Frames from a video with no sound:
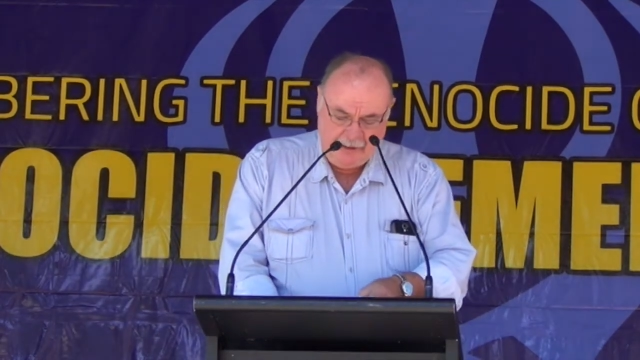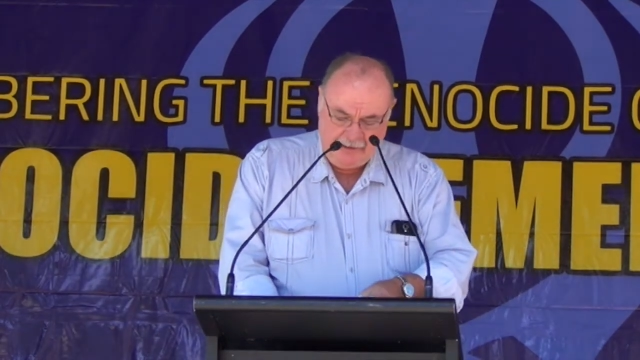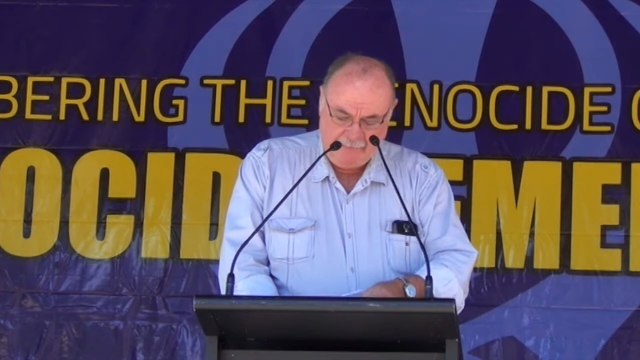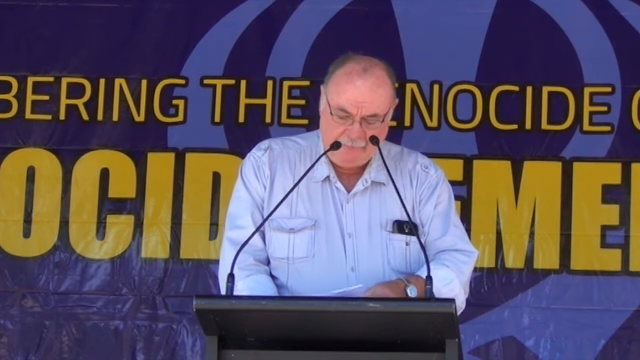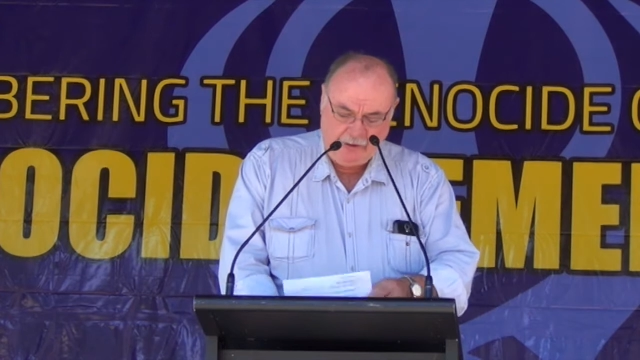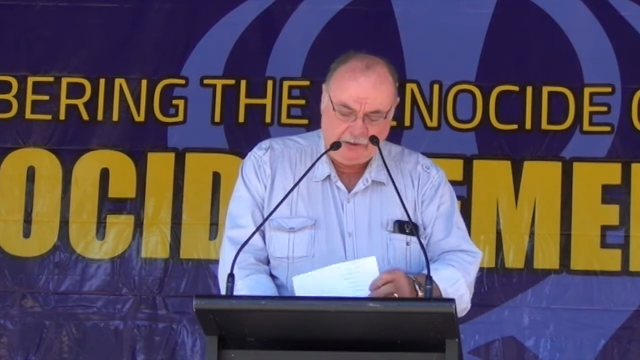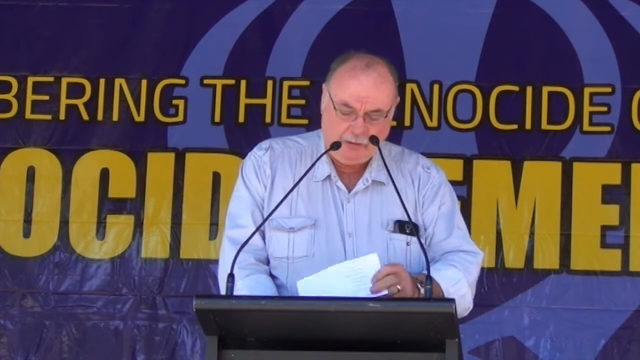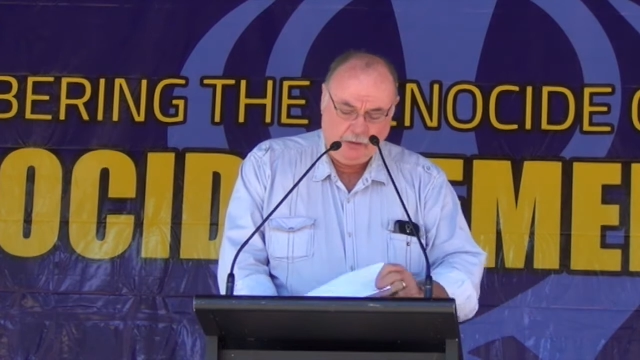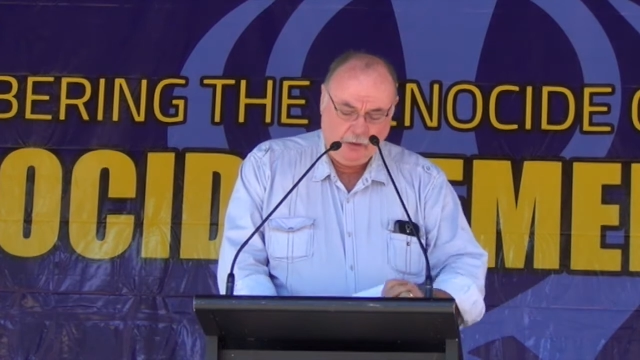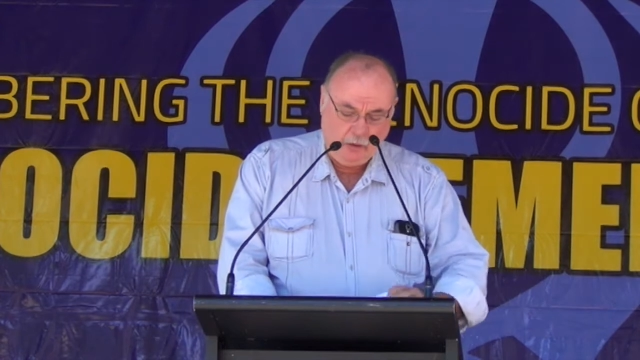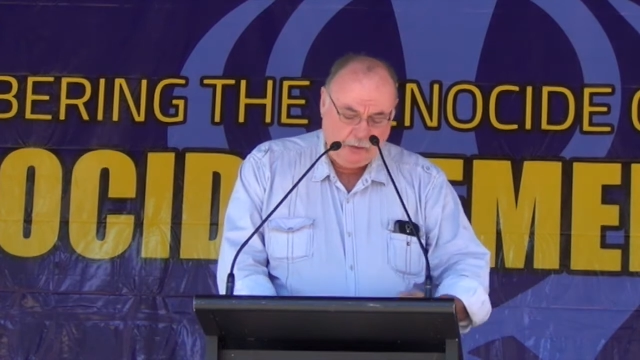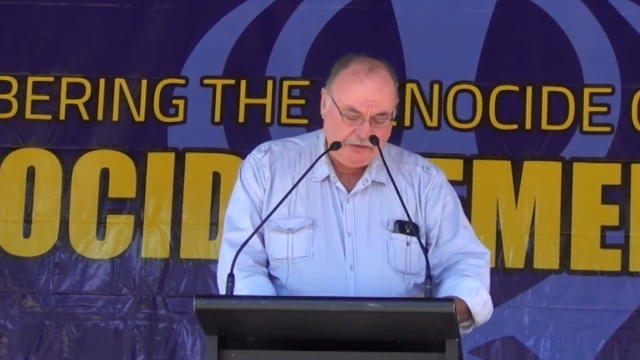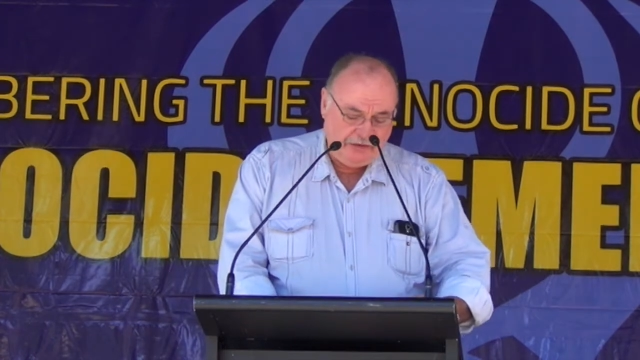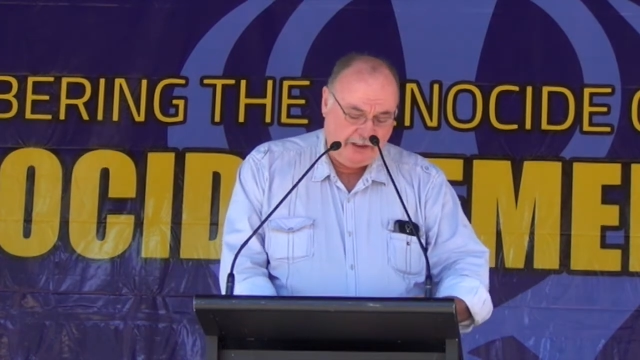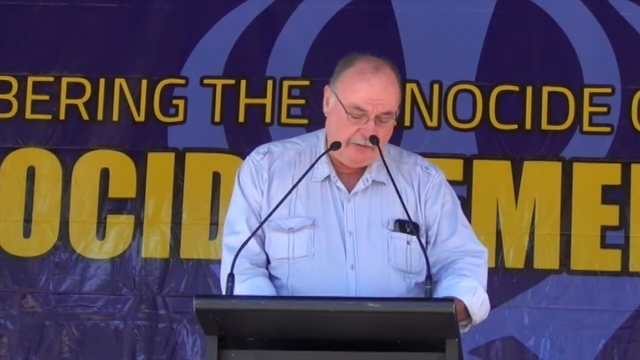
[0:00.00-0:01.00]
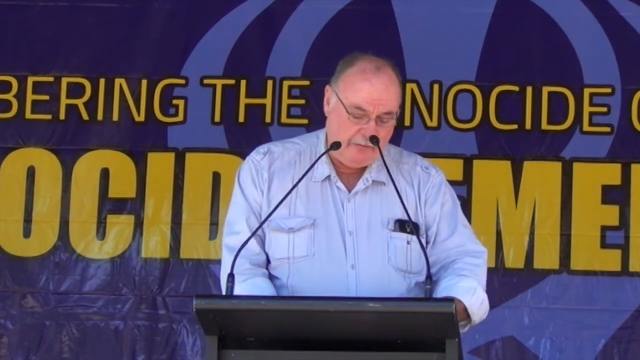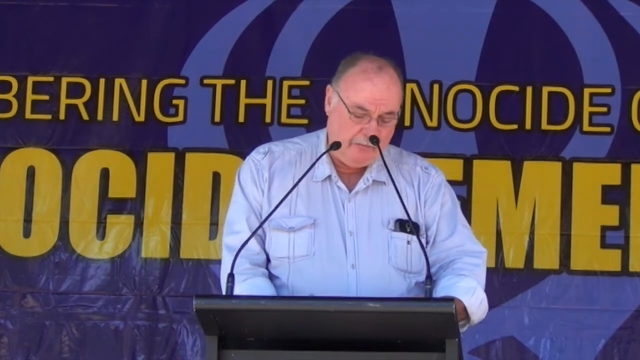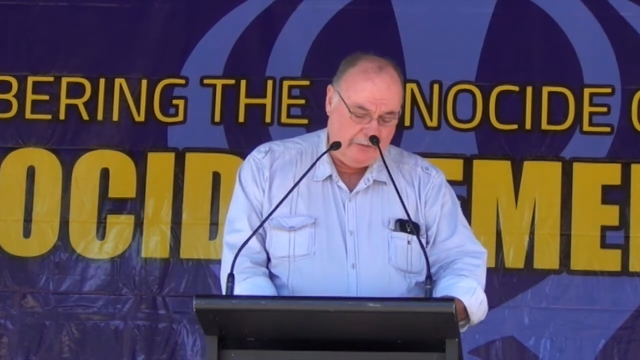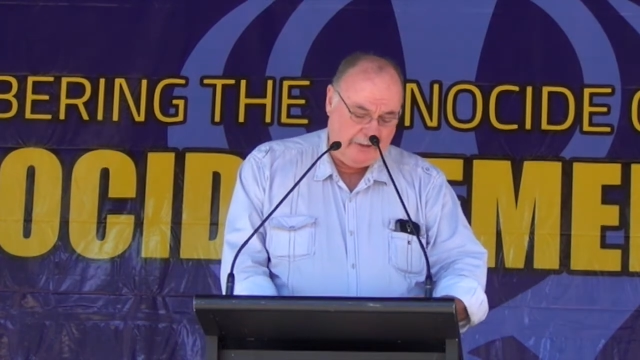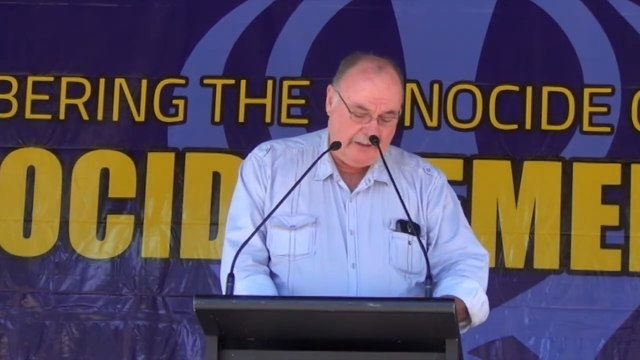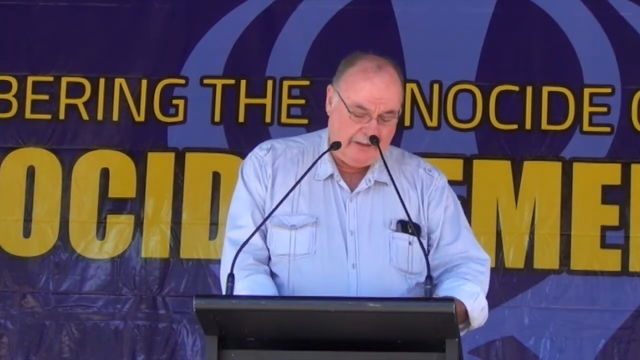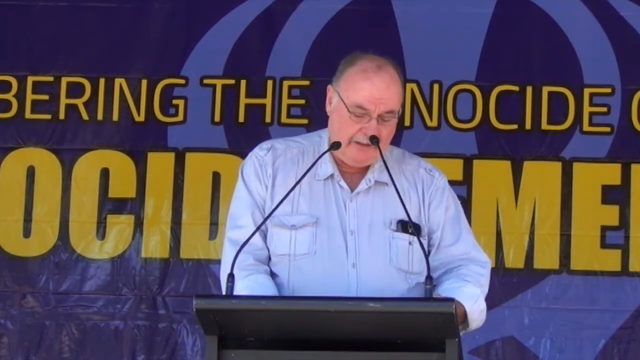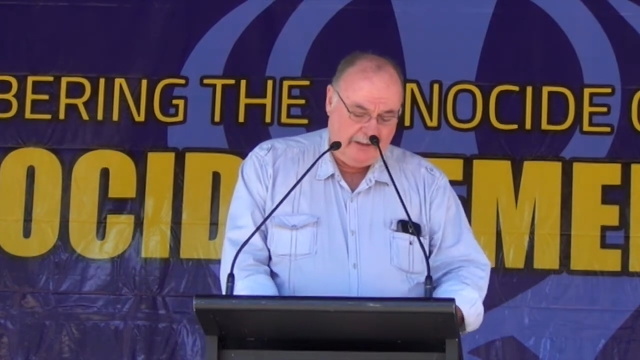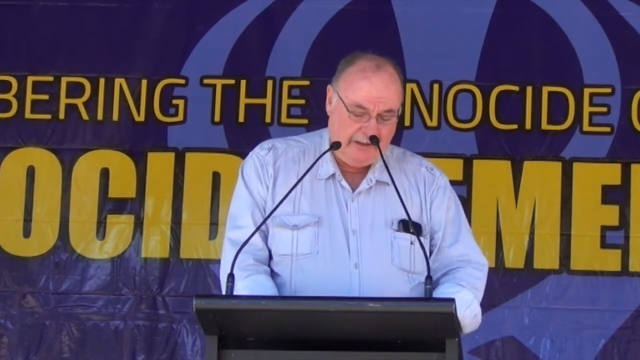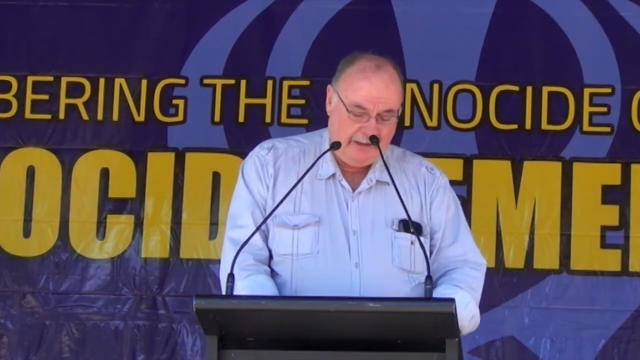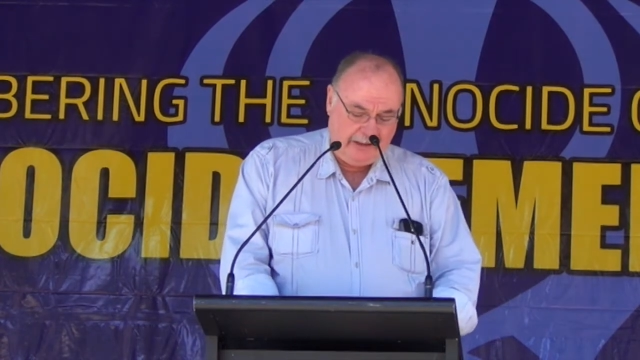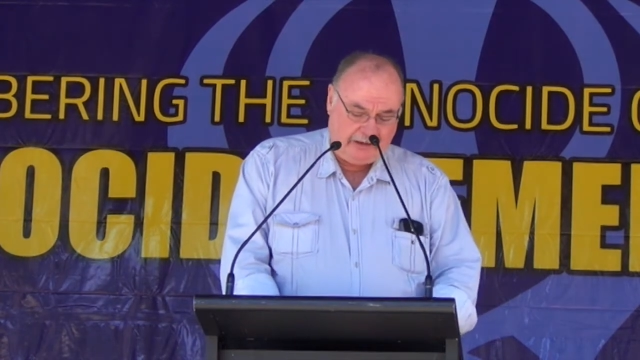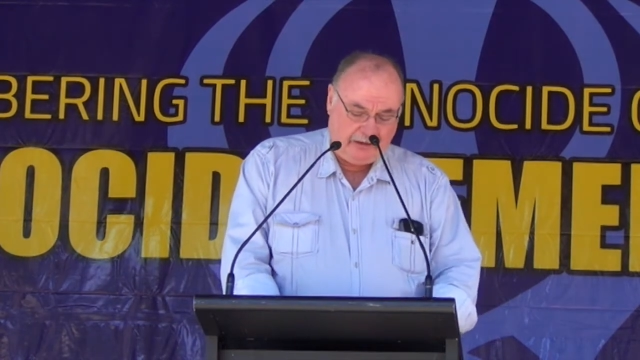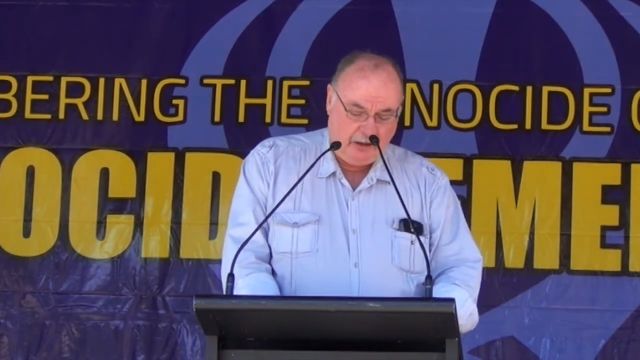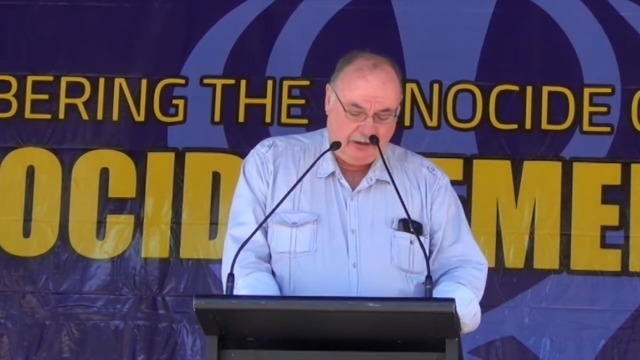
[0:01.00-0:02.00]
If I could also
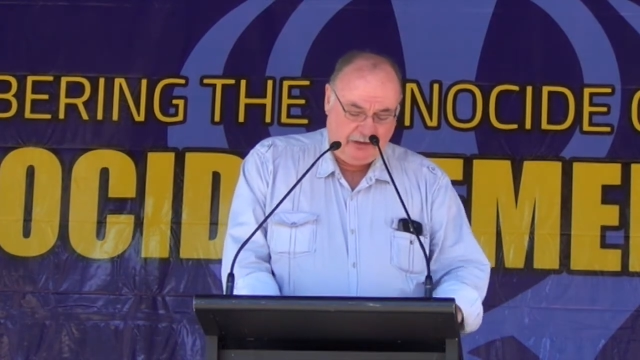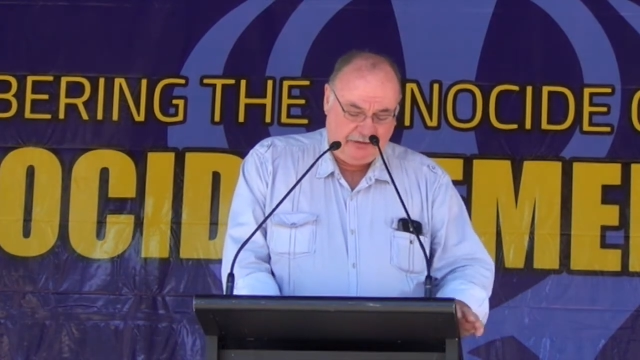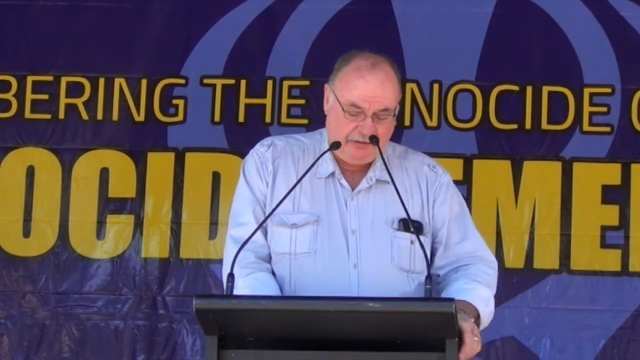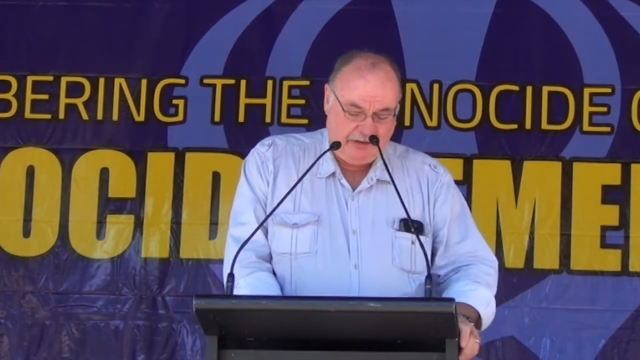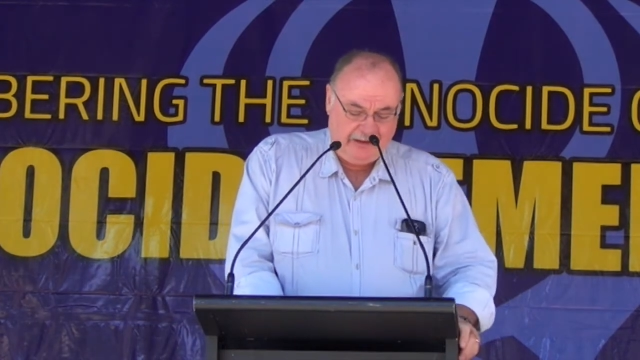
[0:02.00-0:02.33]
acknowledge